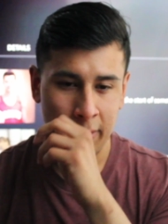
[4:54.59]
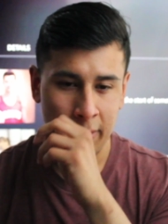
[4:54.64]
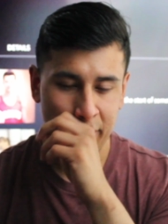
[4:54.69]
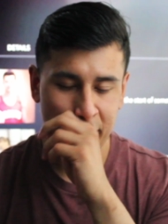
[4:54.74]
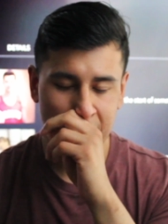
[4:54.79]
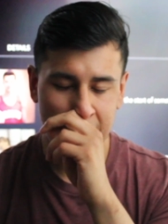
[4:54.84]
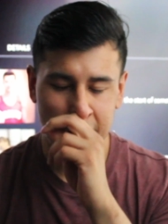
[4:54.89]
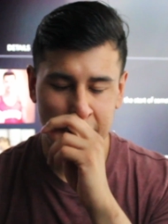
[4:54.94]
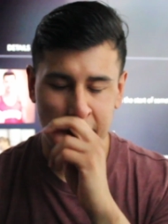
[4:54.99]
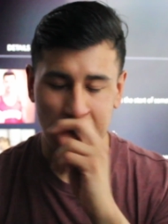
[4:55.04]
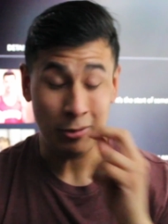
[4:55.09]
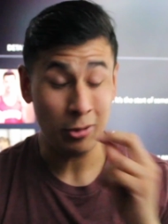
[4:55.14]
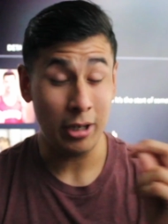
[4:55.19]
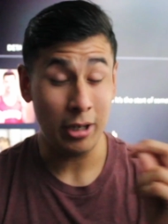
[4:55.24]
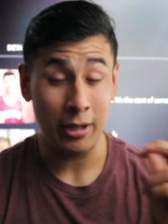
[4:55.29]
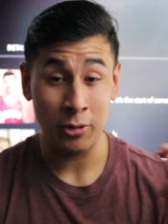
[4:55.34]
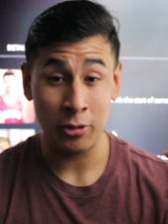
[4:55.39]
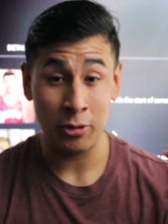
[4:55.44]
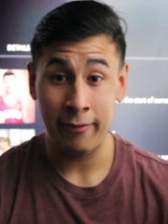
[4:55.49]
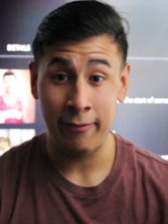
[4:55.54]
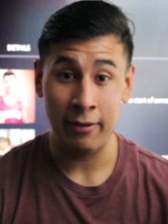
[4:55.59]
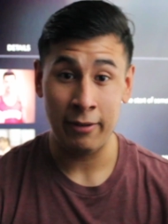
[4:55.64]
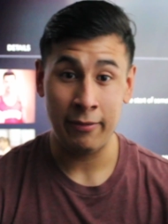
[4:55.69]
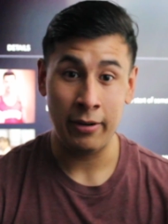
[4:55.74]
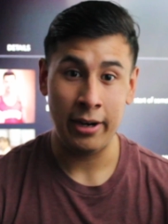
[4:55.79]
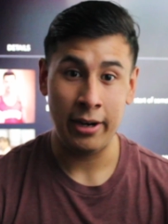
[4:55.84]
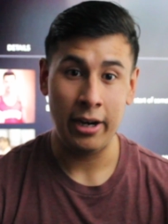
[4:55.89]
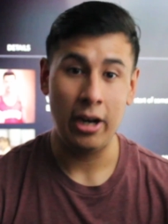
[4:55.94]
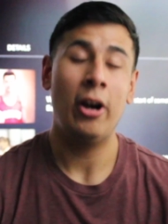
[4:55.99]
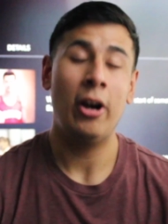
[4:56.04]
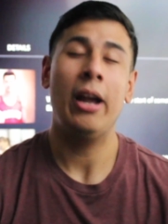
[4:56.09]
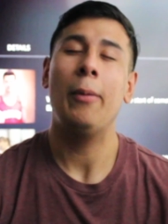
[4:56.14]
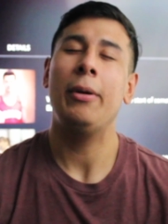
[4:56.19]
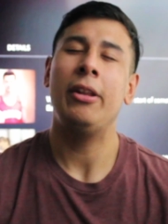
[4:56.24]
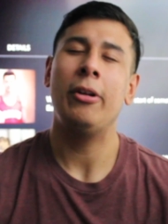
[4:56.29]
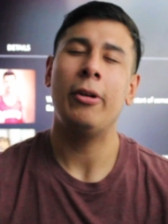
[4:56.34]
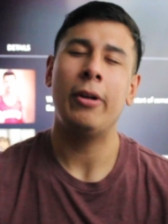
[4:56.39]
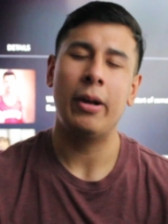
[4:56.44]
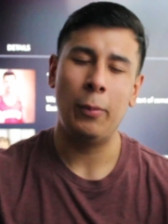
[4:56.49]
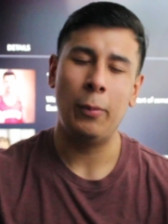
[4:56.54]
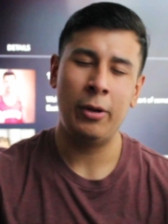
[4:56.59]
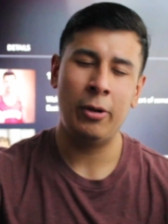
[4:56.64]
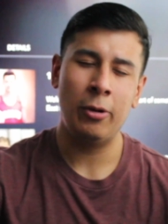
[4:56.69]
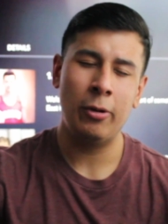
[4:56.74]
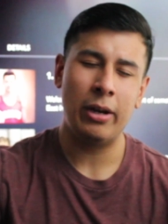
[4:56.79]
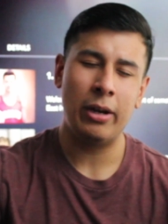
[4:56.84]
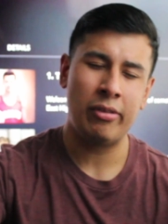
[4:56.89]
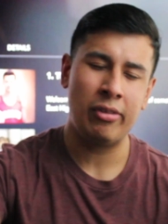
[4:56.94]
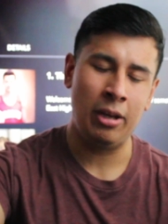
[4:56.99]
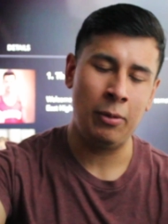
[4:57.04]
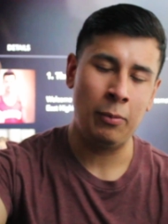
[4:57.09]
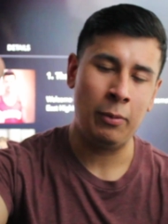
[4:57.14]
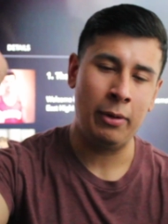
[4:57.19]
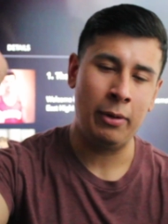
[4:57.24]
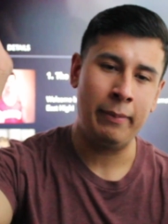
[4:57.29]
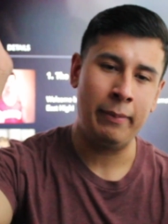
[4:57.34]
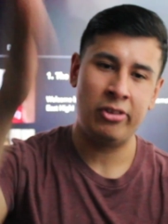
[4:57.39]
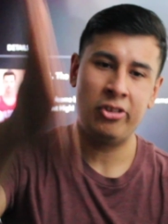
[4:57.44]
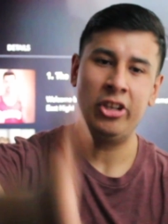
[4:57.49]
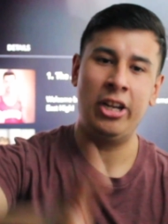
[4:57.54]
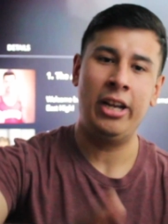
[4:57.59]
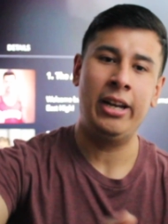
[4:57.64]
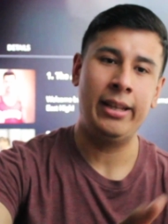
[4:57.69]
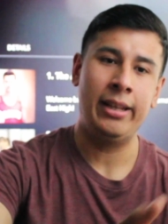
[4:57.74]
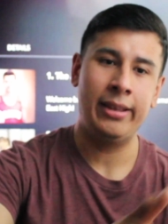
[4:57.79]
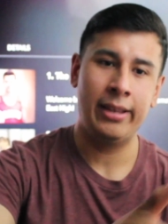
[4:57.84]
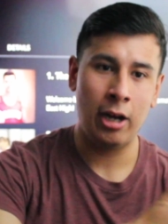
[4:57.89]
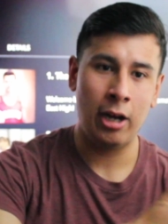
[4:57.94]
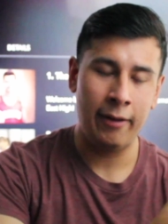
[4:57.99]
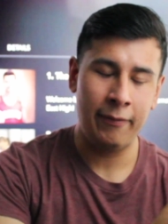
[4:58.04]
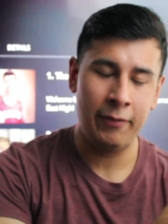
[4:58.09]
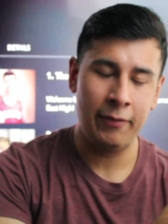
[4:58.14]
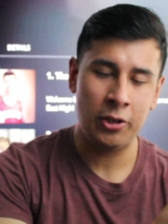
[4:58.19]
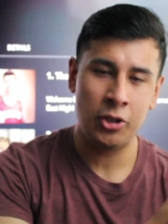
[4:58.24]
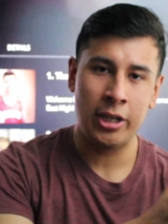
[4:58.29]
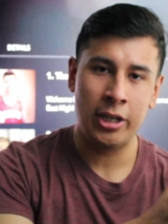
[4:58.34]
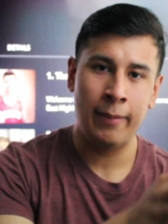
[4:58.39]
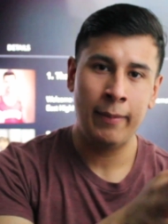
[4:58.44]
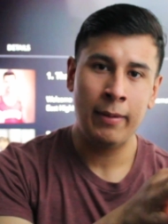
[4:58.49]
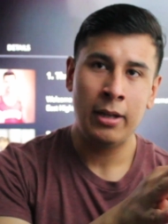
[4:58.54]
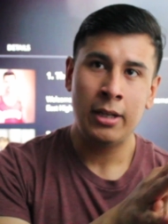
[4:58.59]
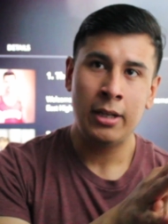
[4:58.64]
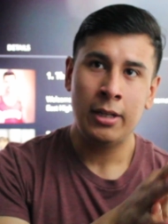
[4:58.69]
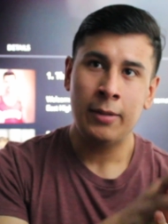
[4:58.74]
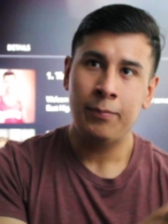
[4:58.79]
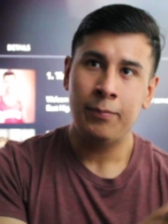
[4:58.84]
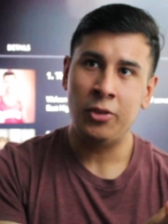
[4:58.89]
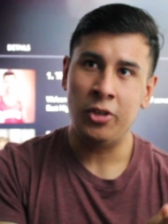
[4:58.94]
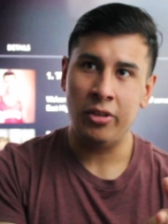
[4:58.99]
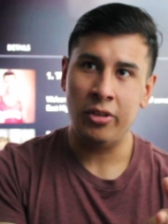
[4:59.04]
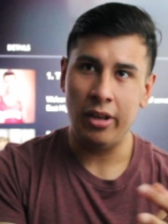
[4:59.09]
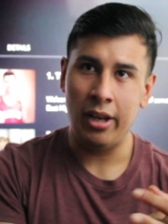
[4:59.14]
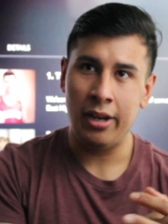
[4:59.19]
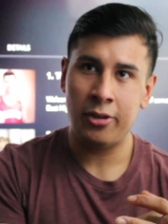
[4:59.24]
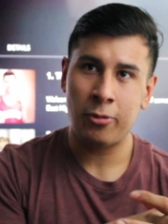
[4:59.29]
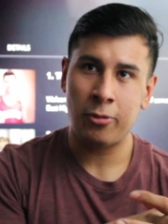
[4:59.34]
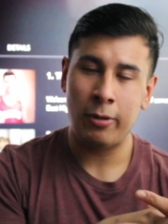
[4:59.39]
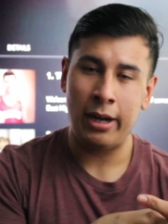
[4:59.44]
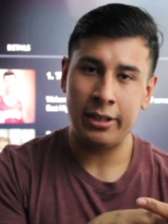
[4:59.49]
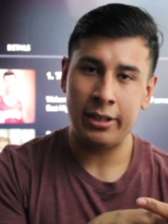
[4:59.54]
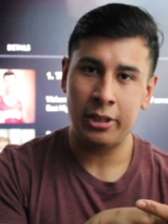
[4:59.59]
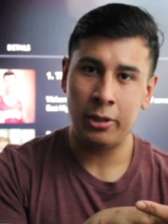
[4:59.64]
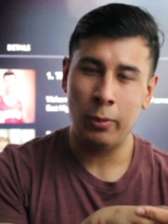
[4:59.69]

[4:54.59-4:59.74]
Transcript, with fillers: Personally, I'm, try I'm trying to think very... Oh, yeah, we do, we do get a scene with Miss Jan at the coffee shop. She's interacting